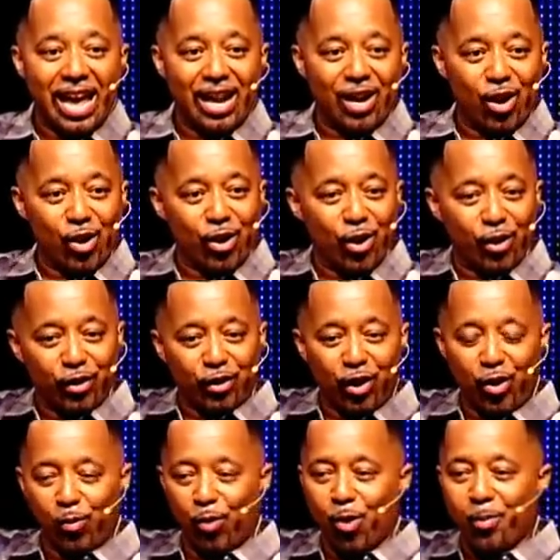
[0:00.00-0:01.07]
and her and her,
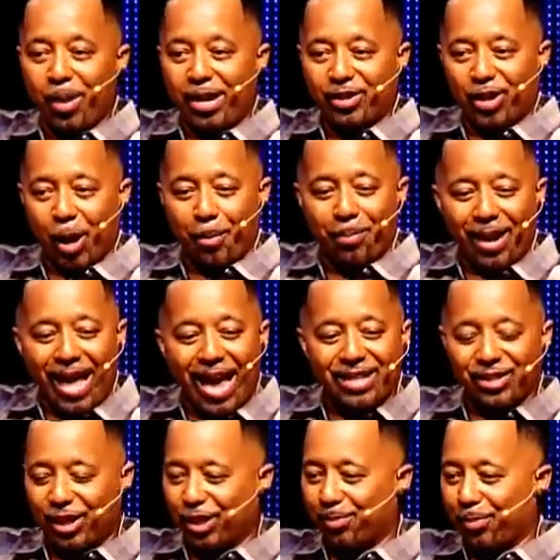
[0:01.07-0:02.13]
her roommate start
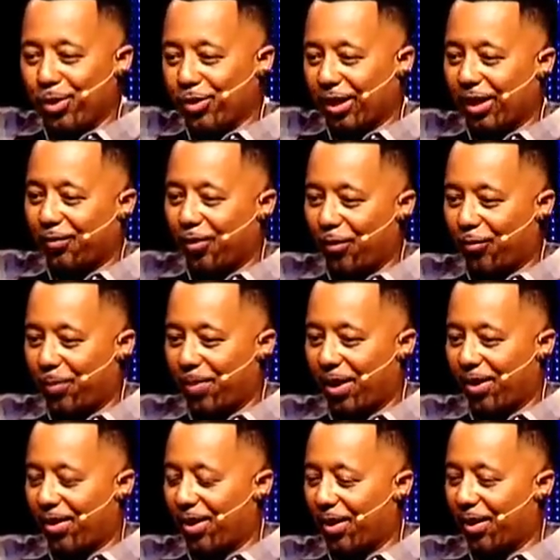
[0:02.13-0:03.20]
blasting this music from, from
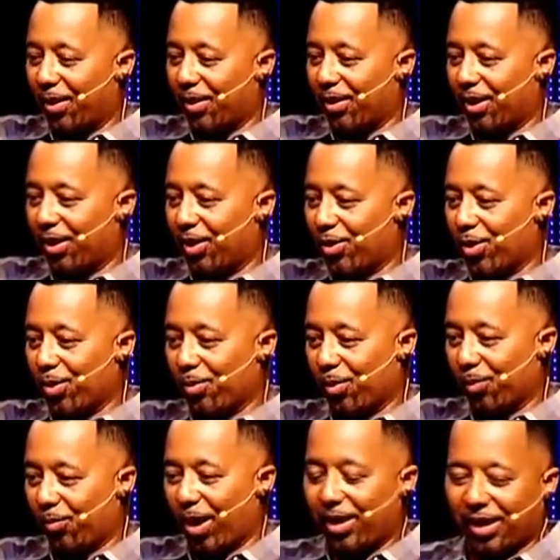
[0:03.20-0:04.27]
their, uh, their, their dorm
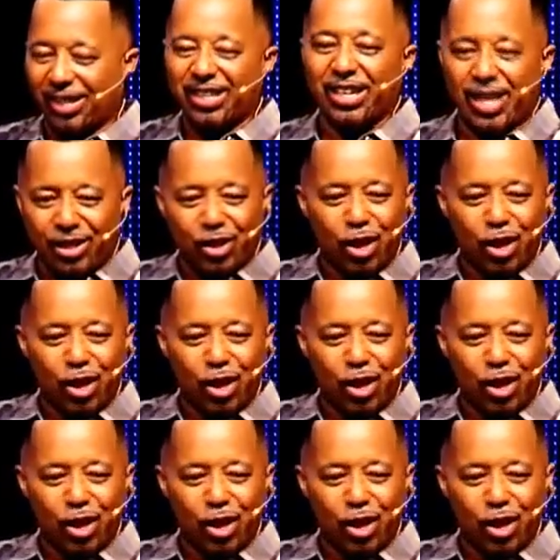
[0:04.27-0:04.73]
room, right? Because they, they